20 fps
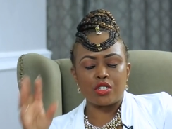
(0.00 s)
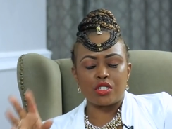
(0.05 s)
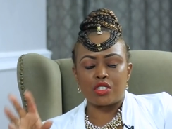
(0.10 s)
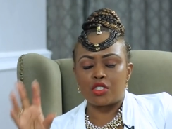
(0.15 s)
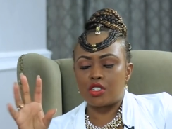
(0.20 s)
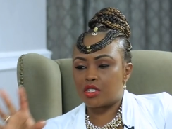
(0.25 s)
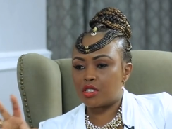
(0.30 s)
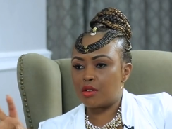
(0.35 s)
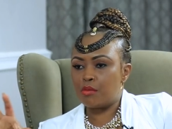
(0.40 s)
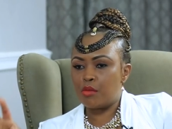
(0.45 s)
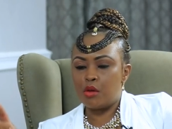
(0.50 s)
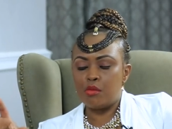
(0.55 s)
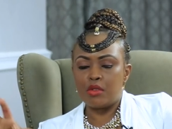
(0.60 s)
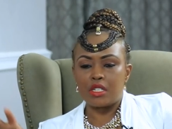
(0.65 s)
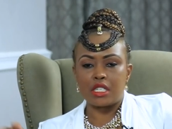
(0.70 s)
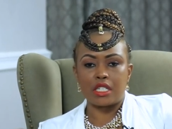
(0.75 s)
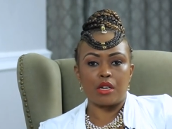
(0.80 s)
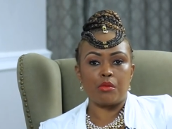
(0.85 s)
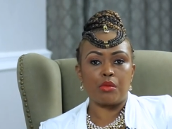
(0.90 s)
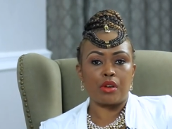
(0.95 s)
Just a
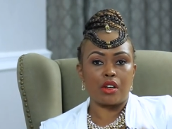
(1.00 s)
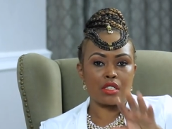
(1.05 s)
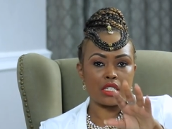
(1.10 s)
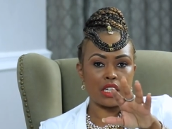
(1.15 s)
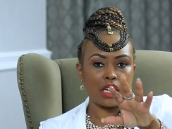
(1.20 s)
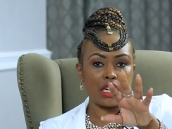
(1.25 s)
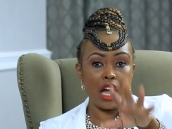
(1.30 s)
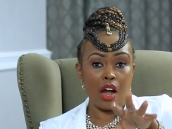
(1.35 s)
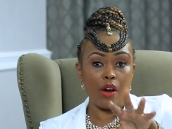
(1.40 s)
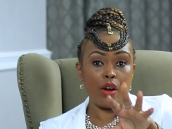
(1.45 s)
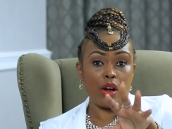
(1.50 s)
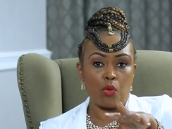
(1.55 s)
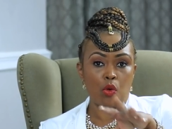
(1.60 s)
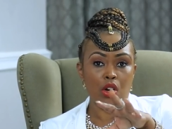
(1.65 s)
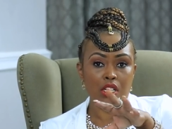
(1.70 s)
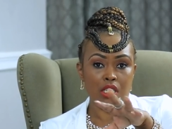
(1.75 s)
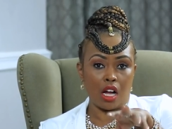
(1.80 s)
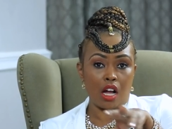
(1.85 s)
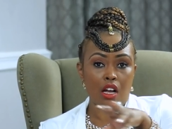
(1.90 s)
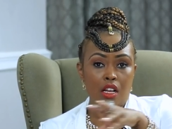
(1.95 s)
moment here, because now I
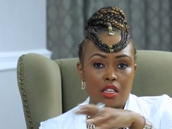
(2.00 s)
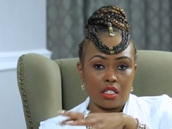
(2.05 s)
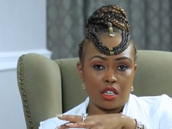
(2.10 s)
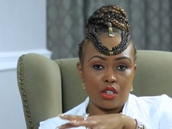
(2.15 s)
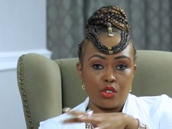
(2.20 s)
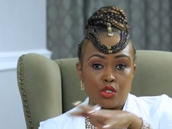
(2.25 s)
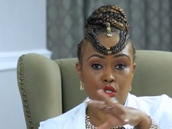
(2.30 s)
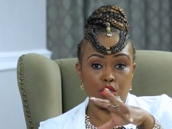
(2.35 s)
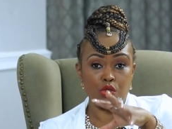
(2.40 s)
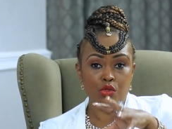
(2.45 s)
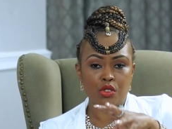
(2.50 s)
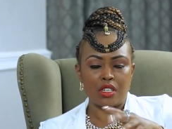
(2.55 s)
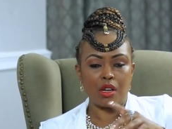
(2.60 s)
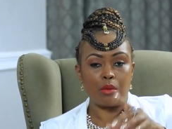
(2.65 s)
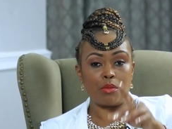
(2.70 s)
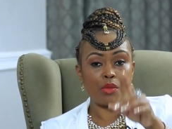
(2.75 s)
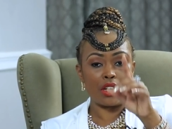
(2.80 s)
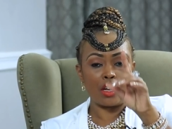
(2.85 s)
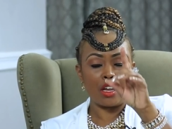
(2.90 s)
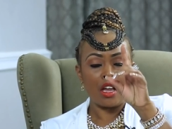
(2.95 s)
want to ask her to do
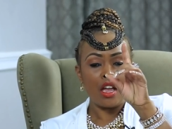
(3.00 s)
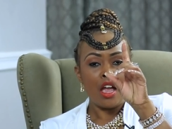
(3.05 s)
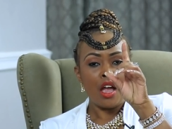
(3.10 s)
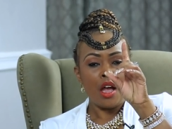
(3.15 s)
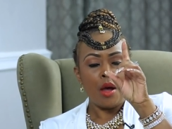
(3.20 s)
something.